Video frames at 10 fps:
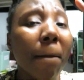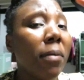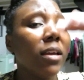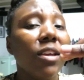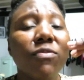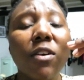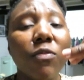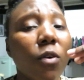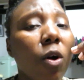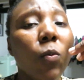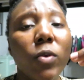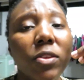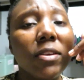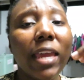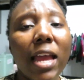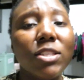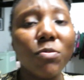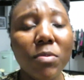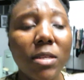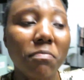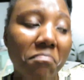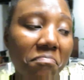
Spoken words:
But if I fall, will you catch me?